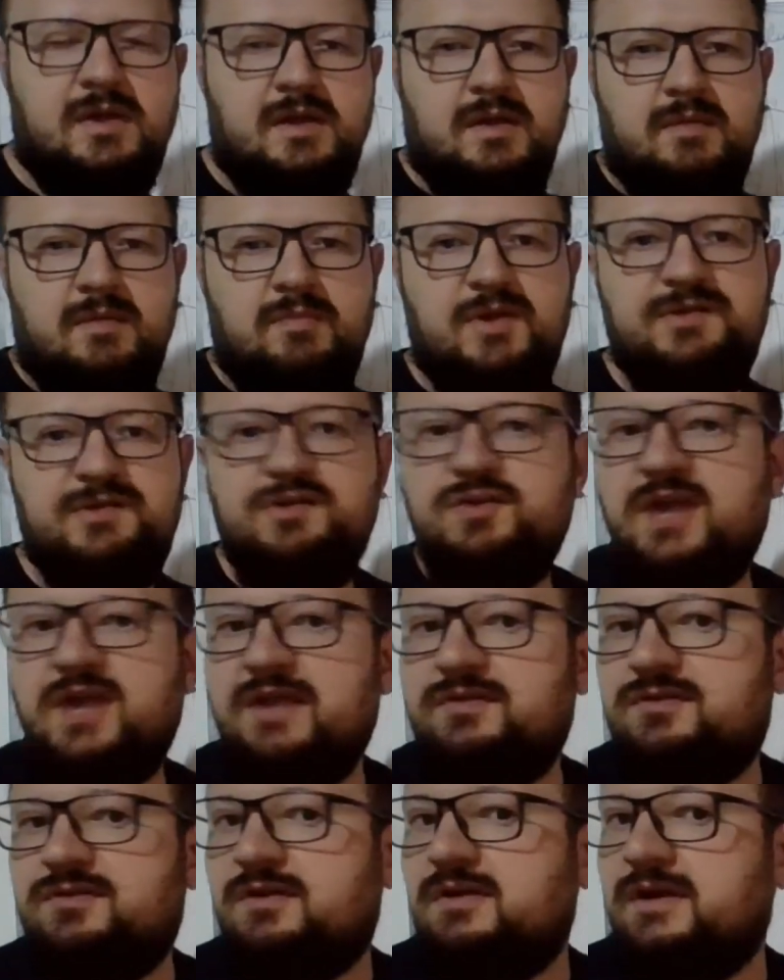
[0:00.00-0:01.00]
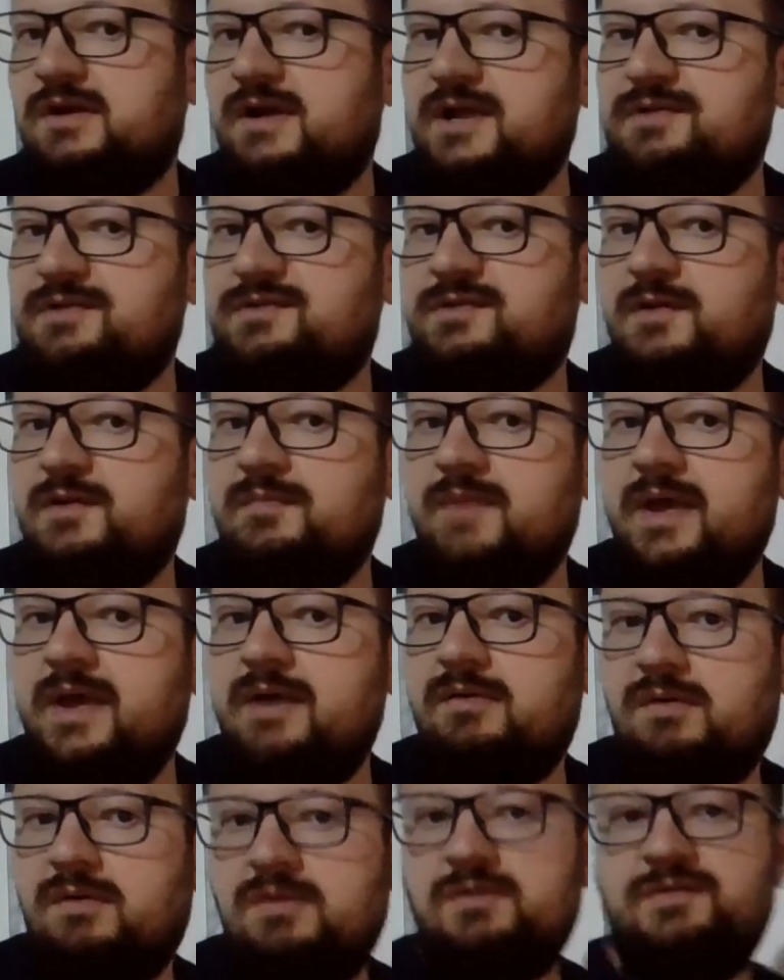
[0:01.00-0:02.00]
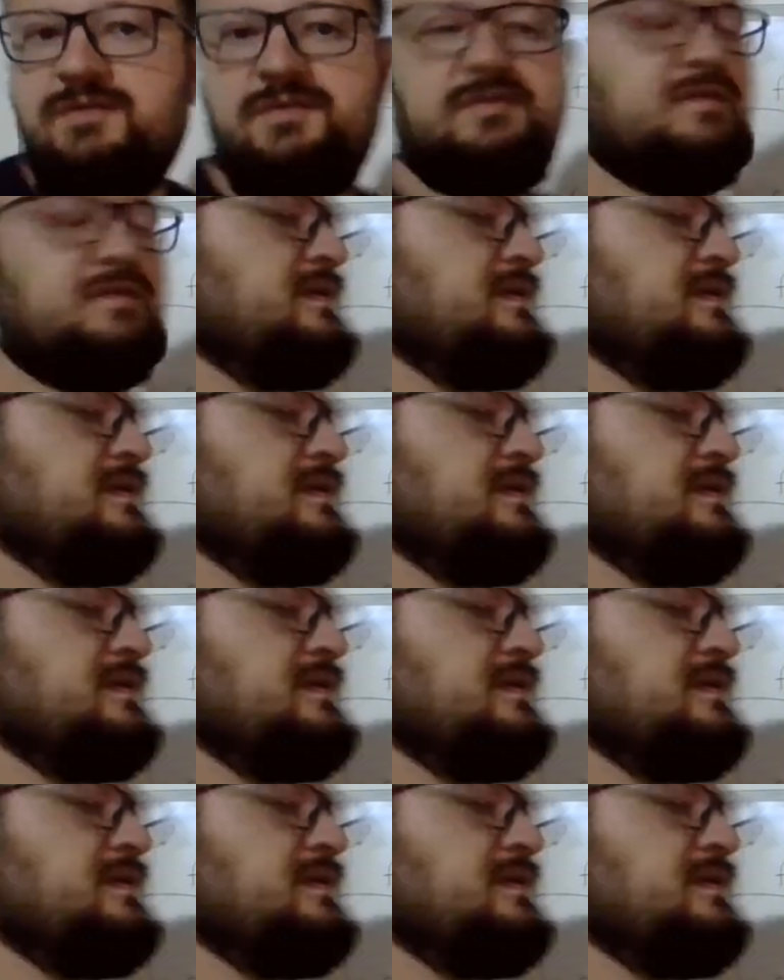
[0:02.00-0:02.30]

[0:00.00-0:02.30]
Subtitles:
But you can tolerate some errors.